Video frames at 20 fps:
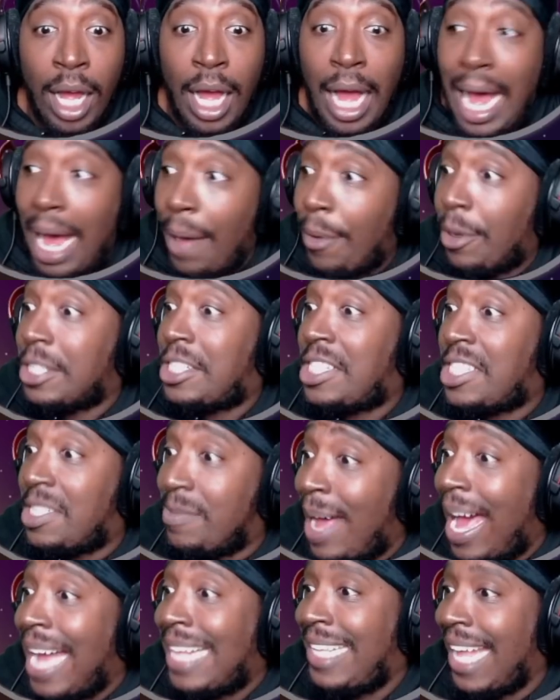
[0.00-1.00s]
I would have
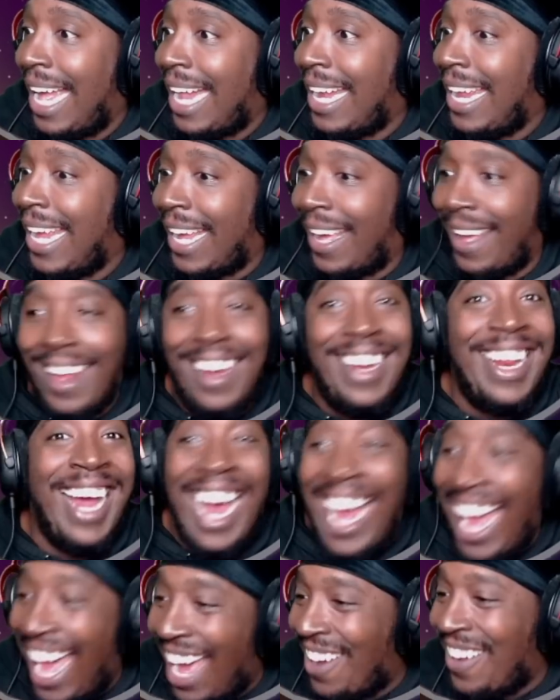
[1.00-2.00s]
smacked that nigga.
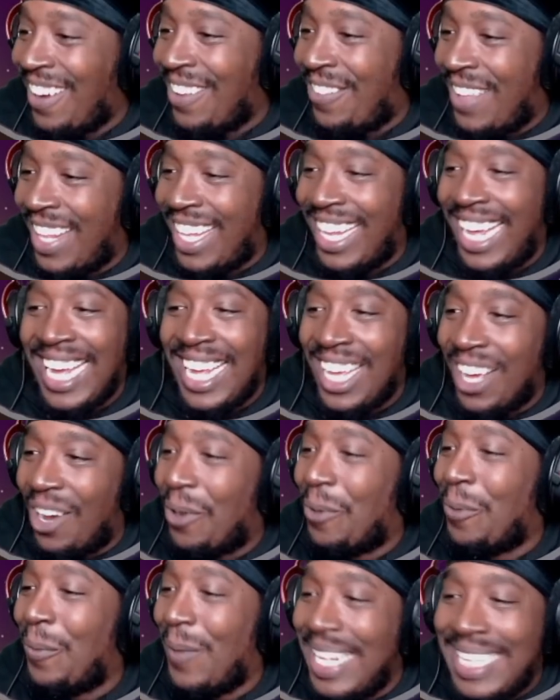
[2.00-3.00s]
I would have been like,
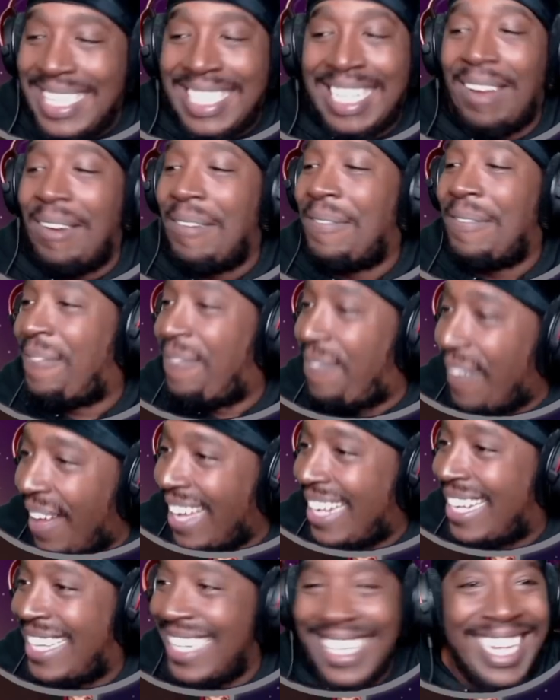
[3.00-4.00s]
yo, what the
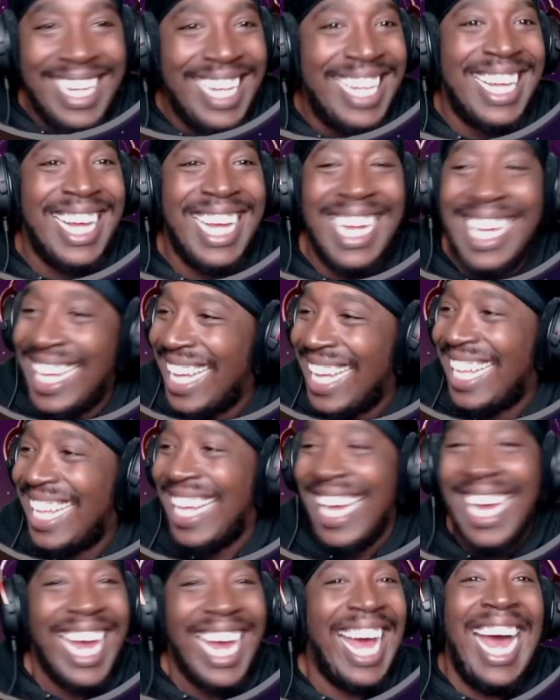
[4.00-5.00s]
fuck?
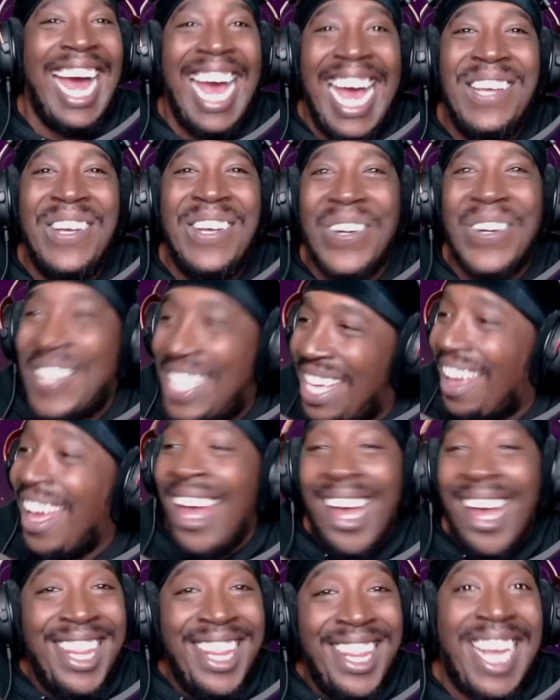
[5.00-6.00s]
How you gonna get?
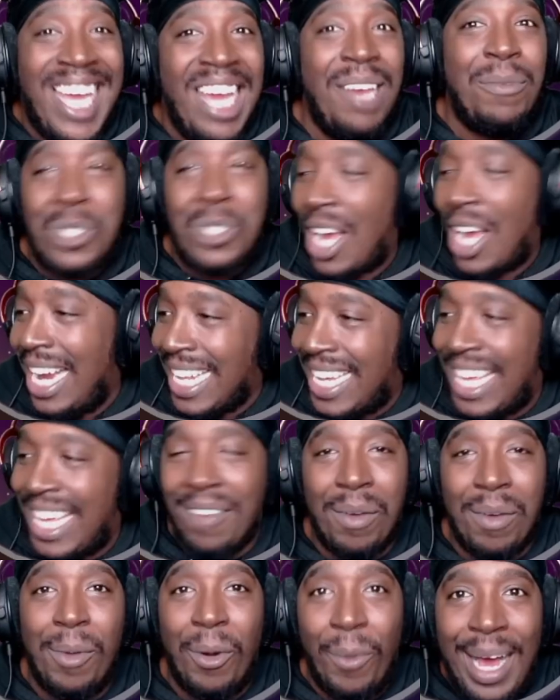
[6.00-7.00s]
They keep trying to give
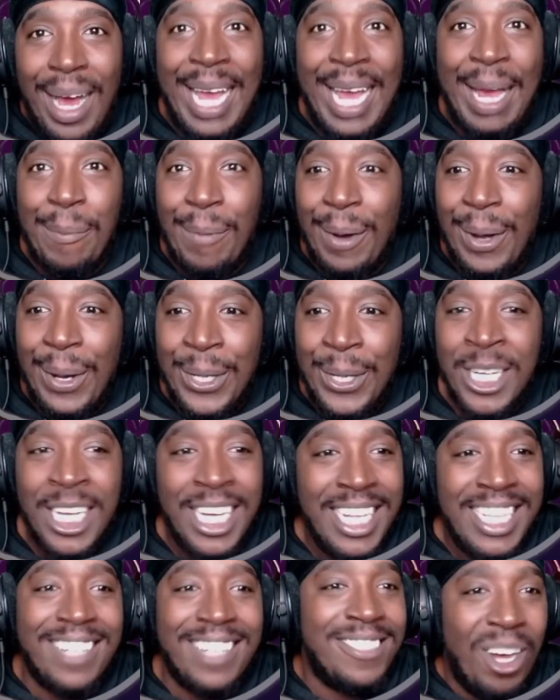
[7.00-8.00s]
him away, bro.
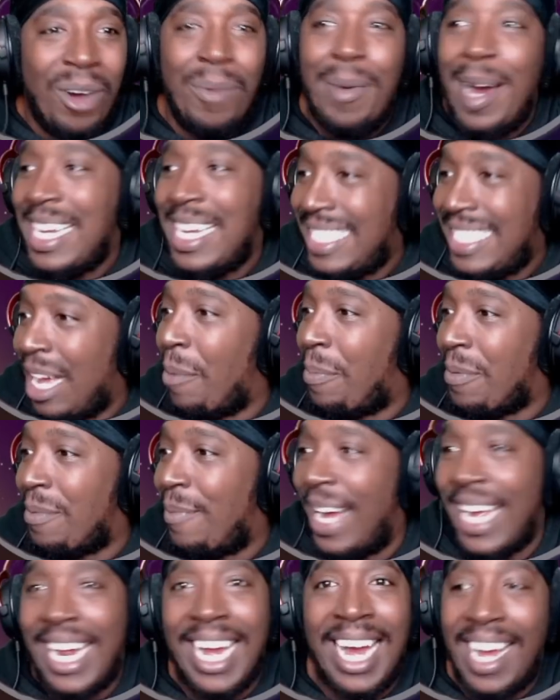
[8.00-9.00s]
Nobody's helping
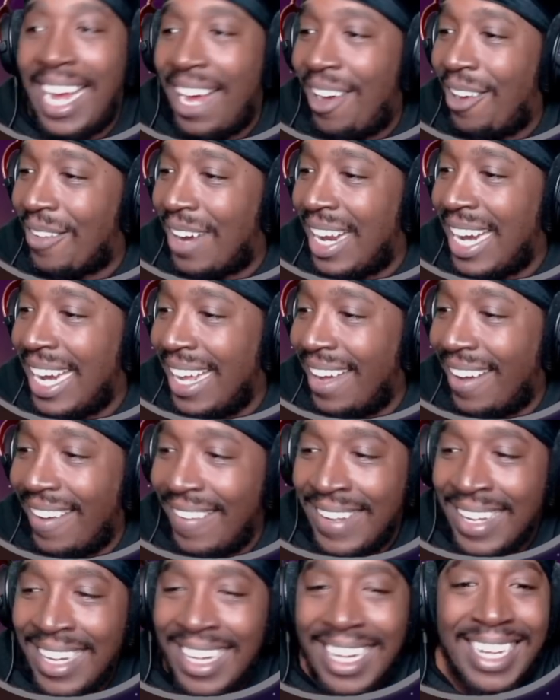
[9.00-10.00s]
my guy out right now.
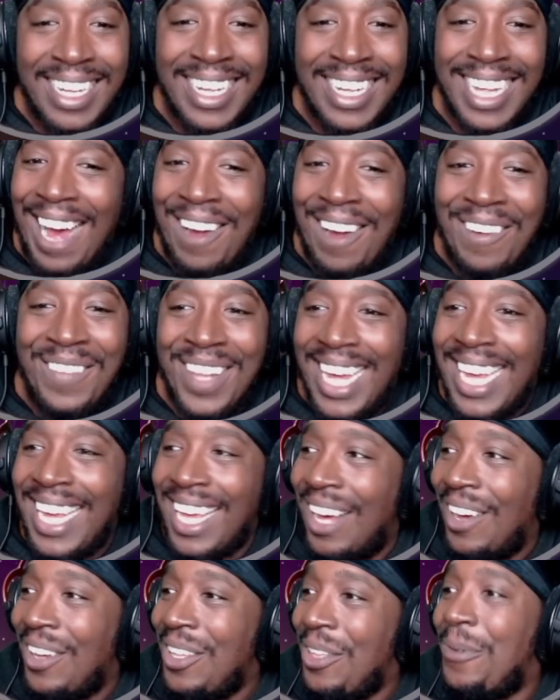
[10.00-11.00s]
I would have been like,
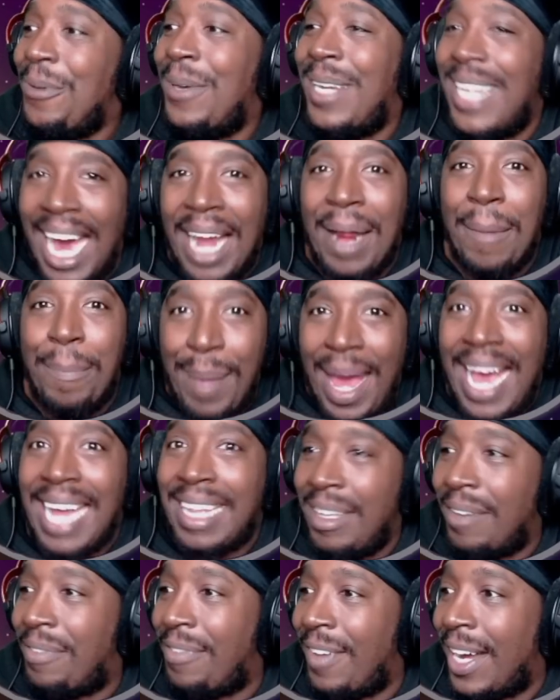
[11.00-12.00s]
yo, you gotta back
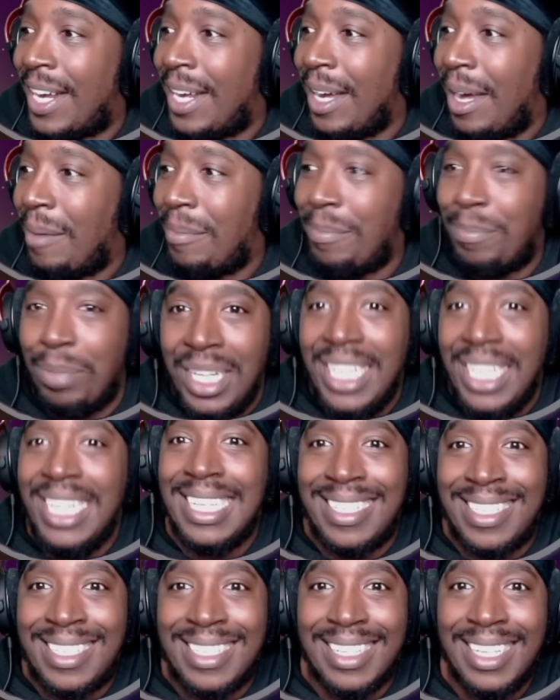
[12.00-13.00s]
the fuck up,
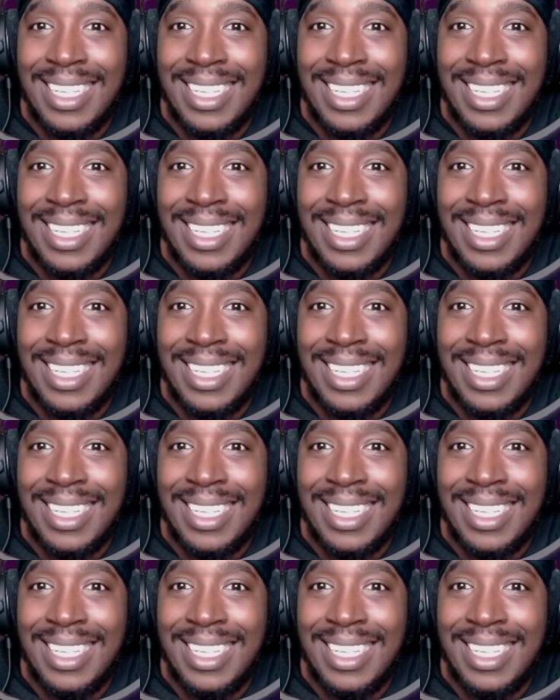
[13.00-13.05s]
please.